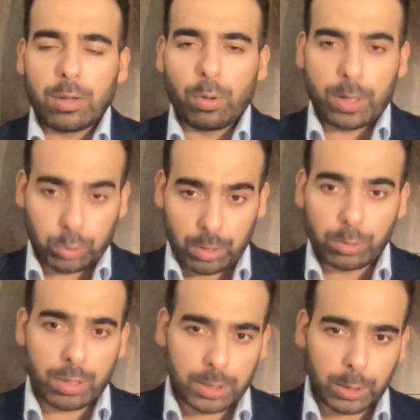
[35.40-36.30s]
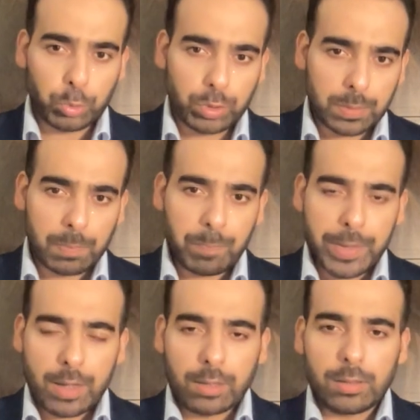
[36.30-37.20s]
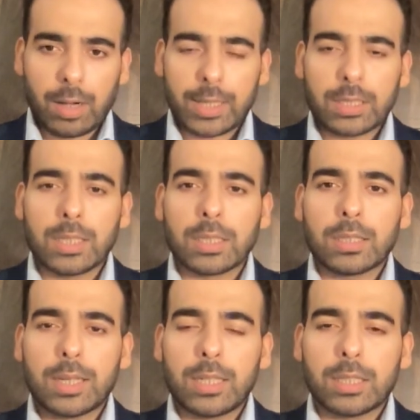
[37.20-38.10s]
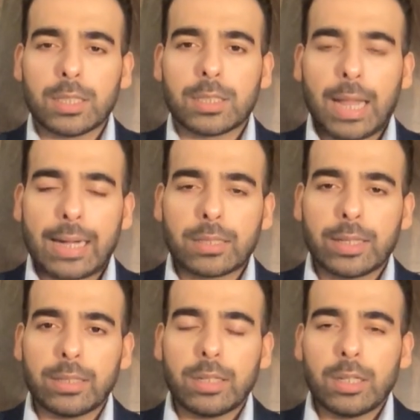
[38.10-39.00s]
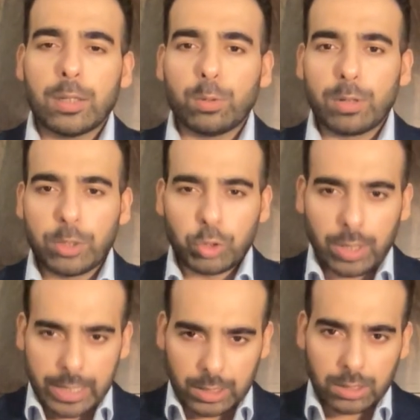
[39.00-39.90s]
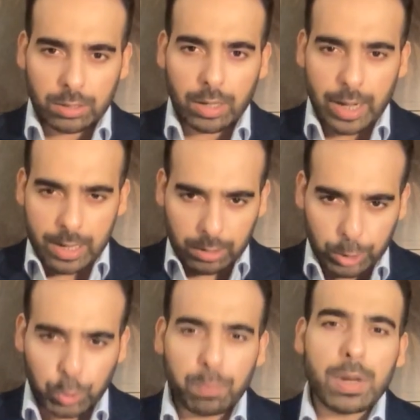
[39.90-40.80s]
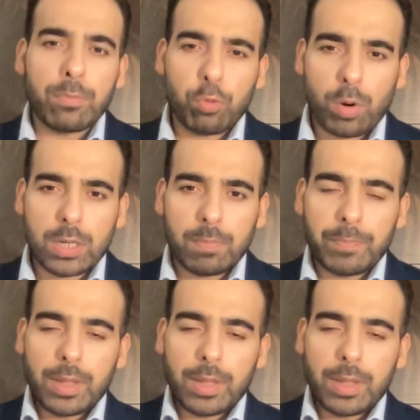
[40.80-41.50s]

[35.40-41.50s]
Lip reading: original jurisdiction. There are certain cases that can originate in the Supreme Court.